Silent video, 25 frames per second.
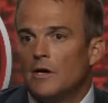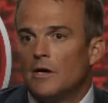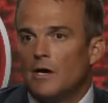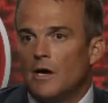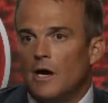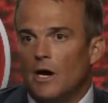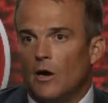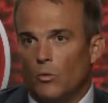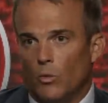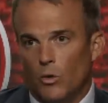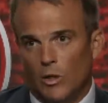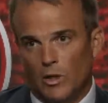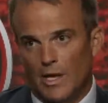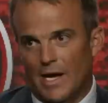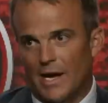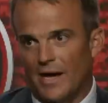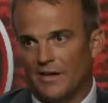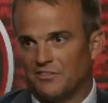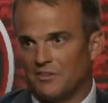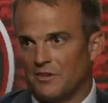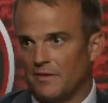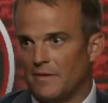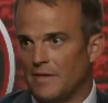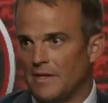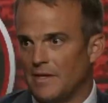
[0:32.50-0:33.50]
uh,
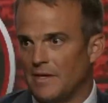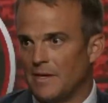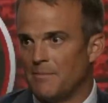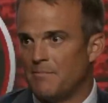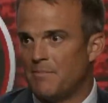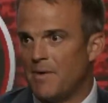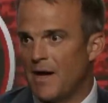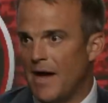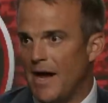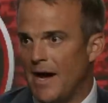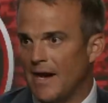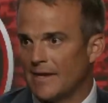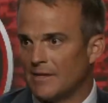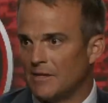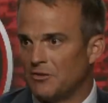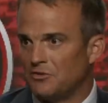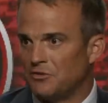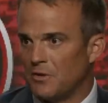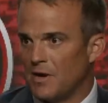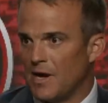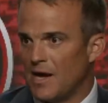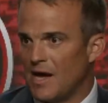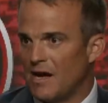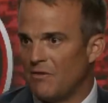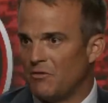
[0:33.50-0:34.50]
realizing the impact that
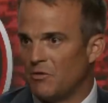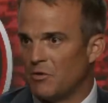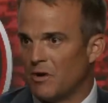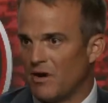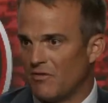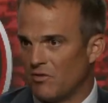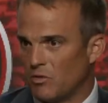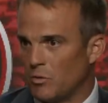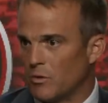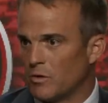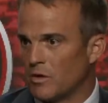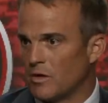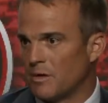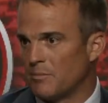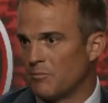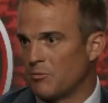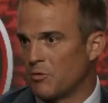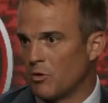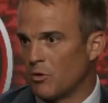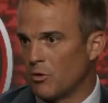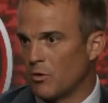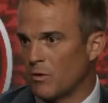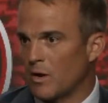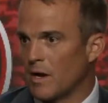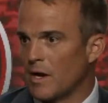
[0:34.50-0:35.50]
you have on everyone in the
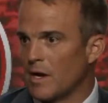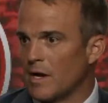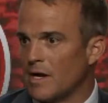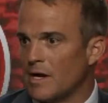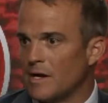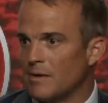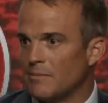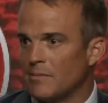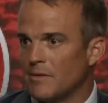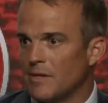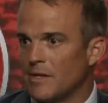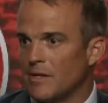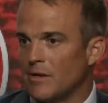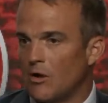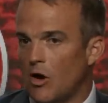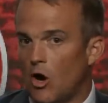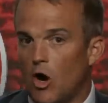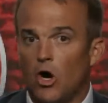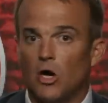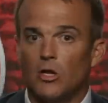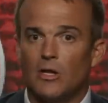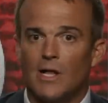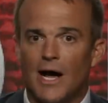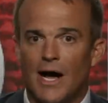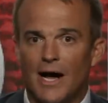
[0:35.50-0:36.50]
program, that
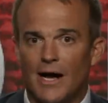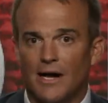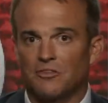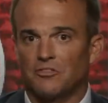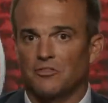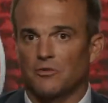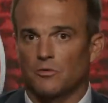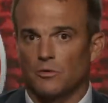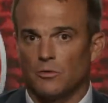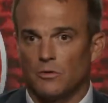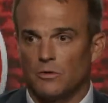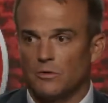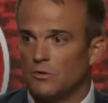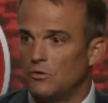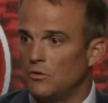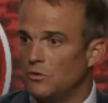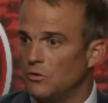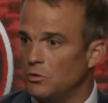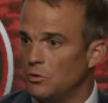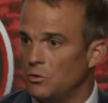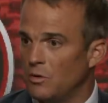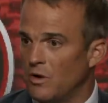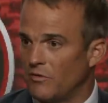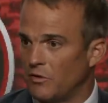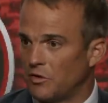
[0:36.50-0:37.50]
all eyes are on
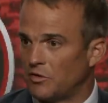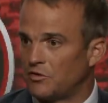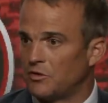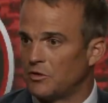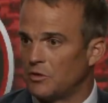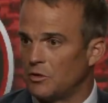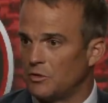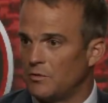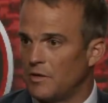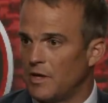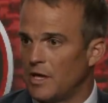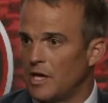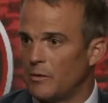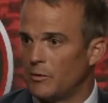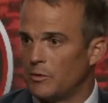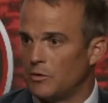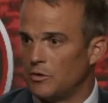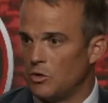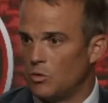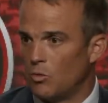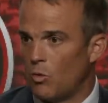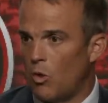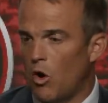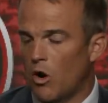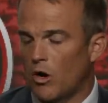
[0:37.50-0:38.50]
you every single day when
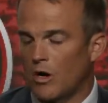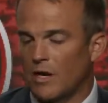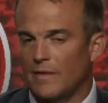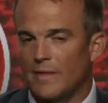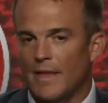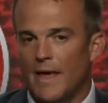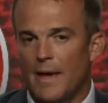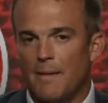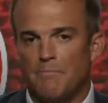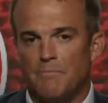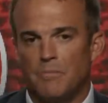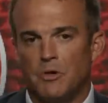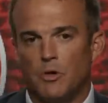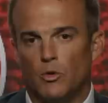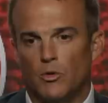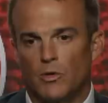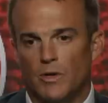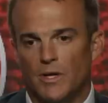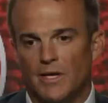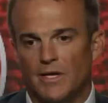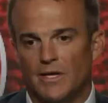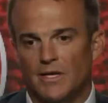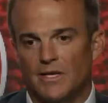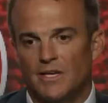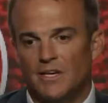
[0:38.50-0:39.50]
you walk in that
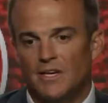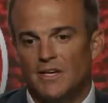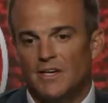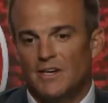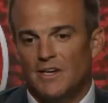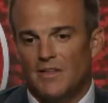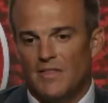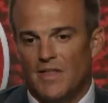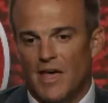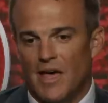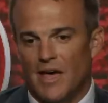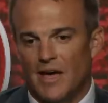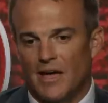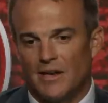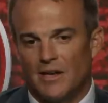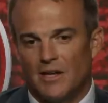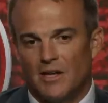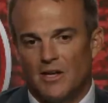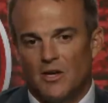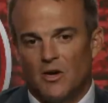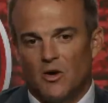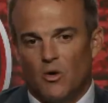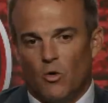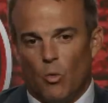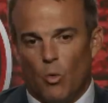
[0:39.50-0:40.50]
building, that
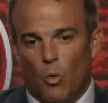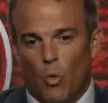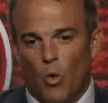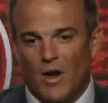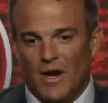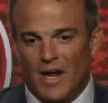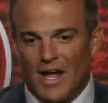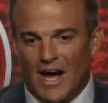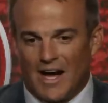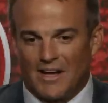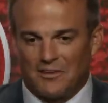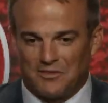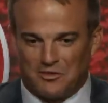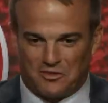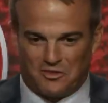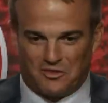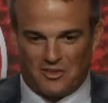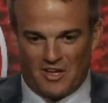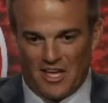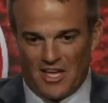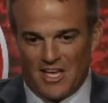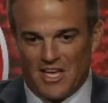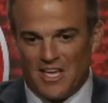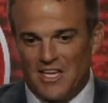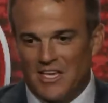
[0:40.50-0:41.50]
what I
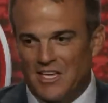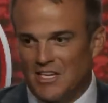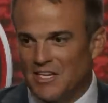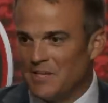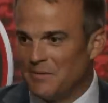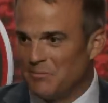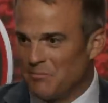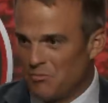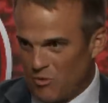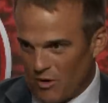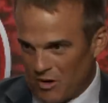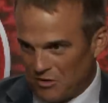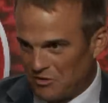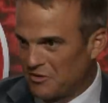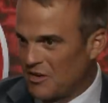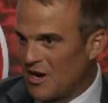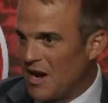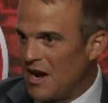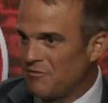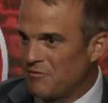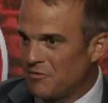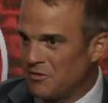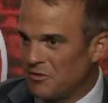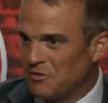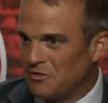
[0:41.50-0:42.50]
say in press
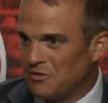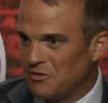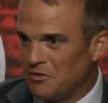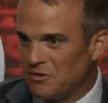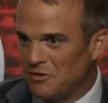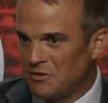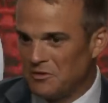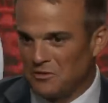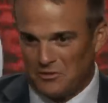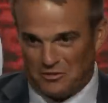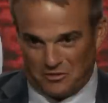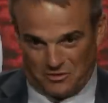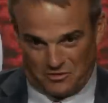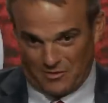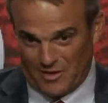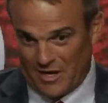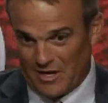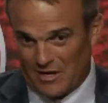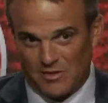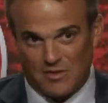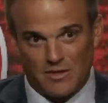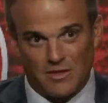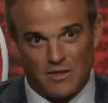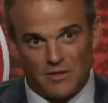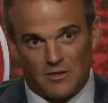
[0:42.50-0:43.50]
conferences
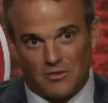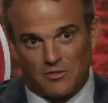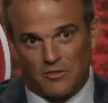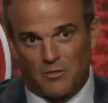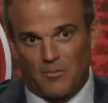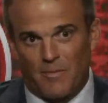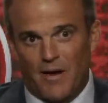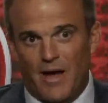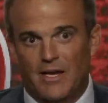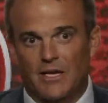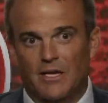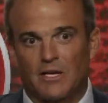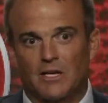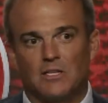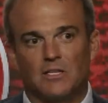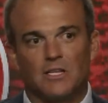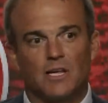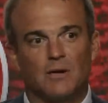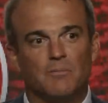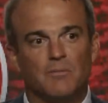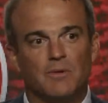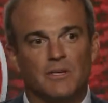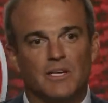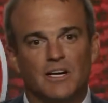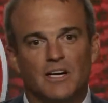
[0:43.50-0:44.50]
like this or back in
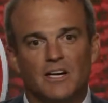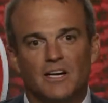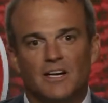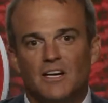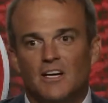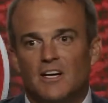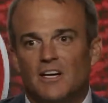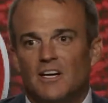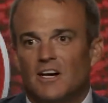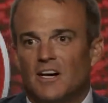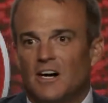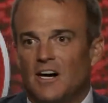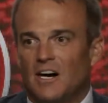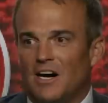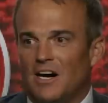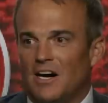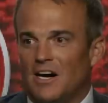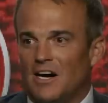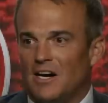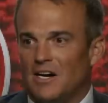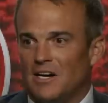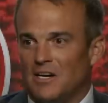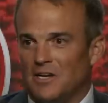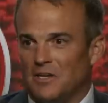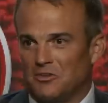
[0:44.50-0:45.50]
Columbia
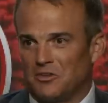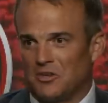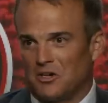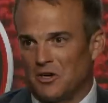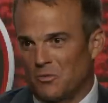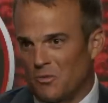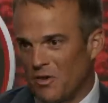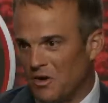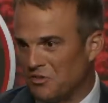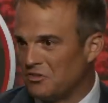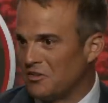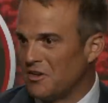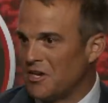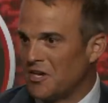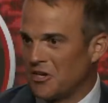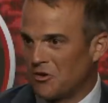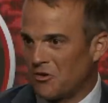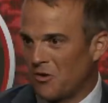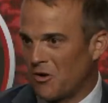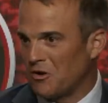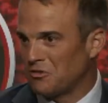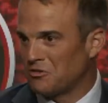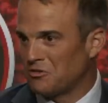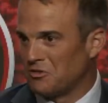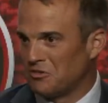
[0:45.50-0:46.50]
uh, is going to resonate
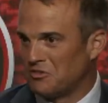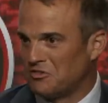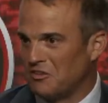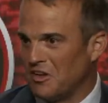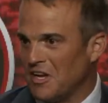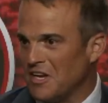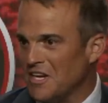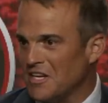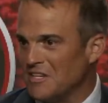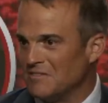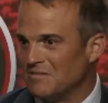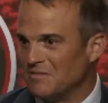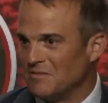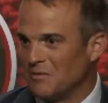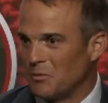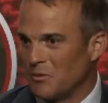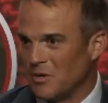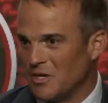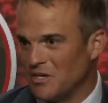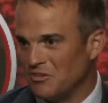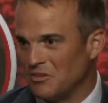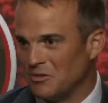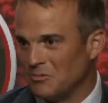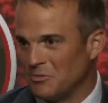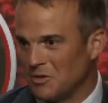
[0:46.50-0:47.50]
across the state and the
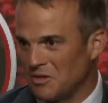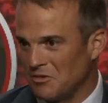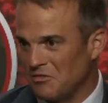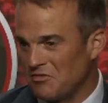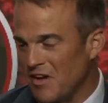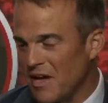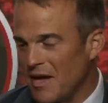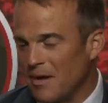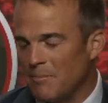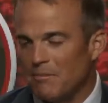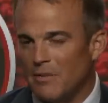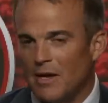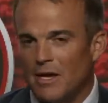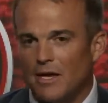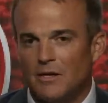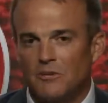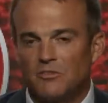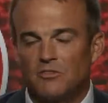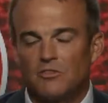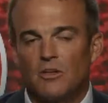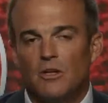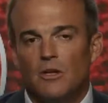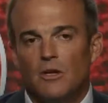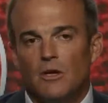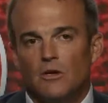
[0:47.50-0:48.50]
region with the fan
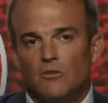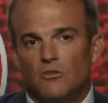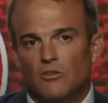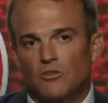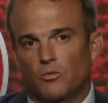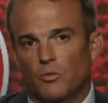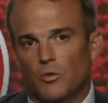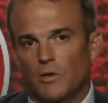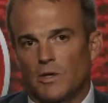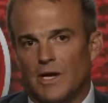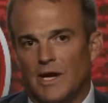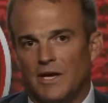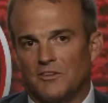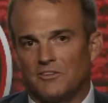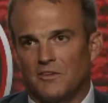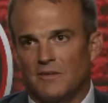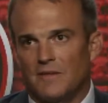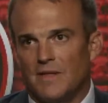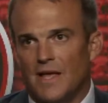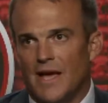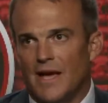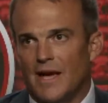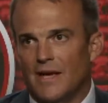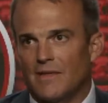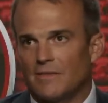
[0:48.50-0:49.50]
base. Just realizing
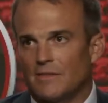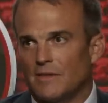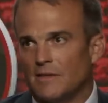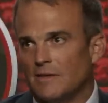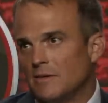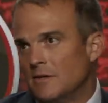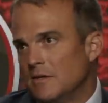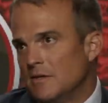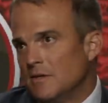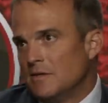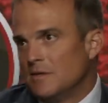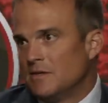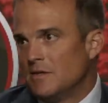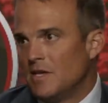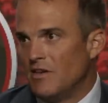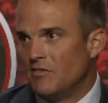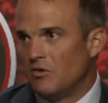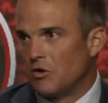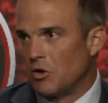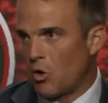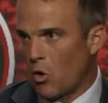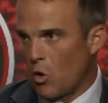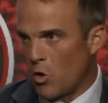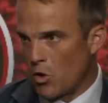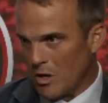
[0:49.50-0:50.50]
that, that
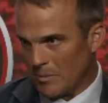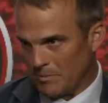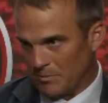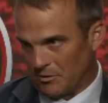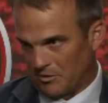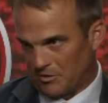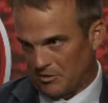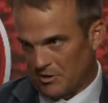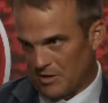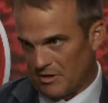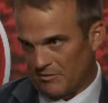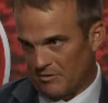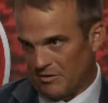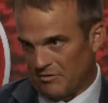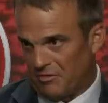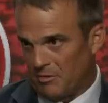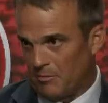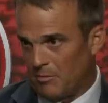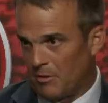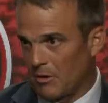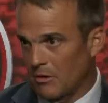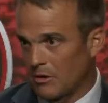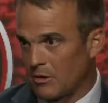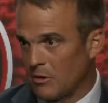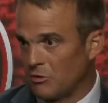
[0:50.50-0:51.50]
even growing up the son of a
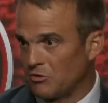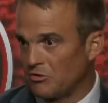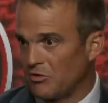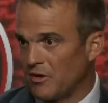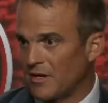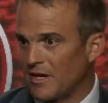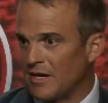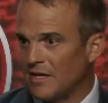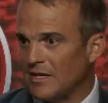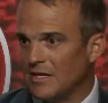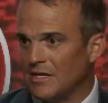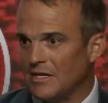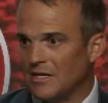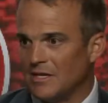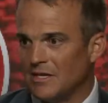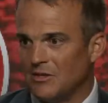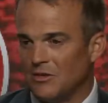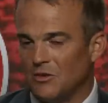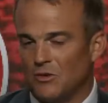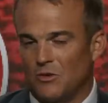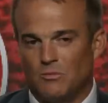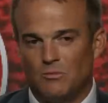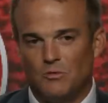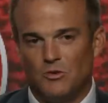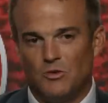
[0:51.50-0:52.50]
football coach like I did,
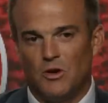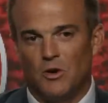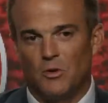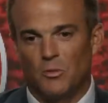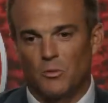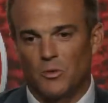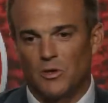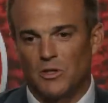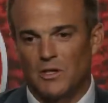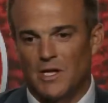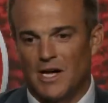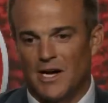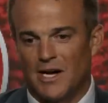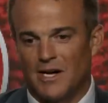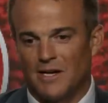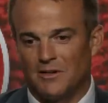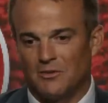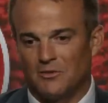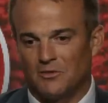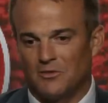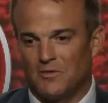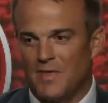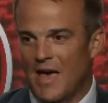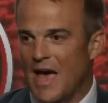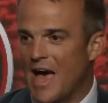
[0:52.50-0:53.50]
you, you don't
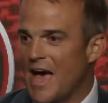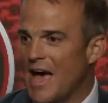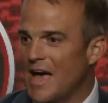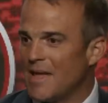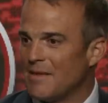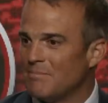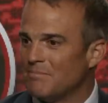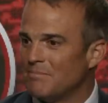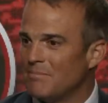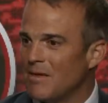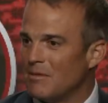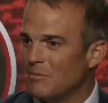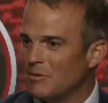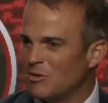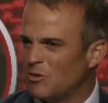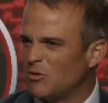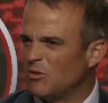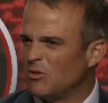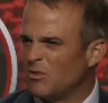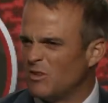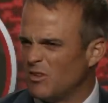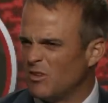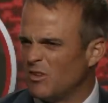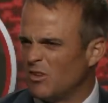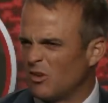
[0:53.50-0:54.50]
realize that maybe to
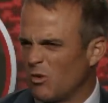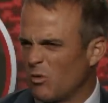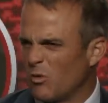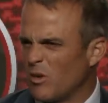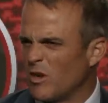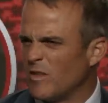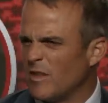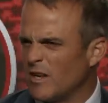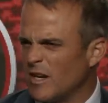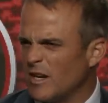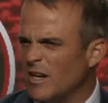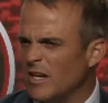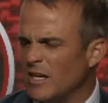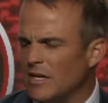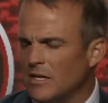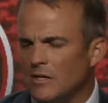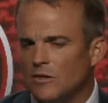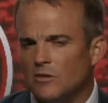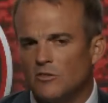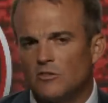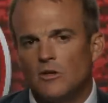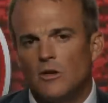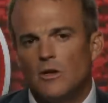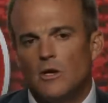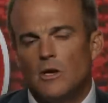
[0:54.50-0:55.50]
the degree that it
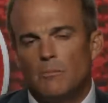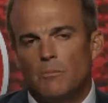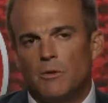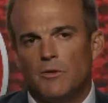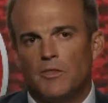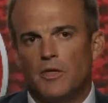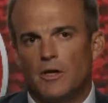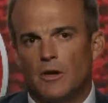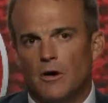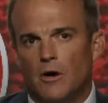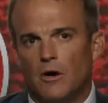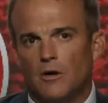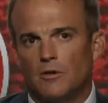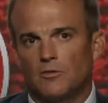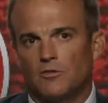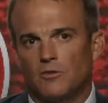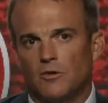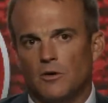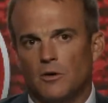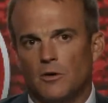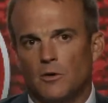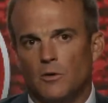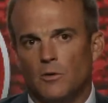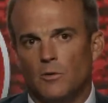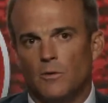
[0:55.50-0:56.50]
is. But then
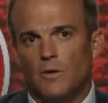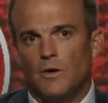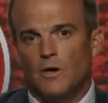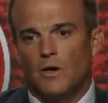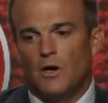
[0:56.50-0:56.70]
also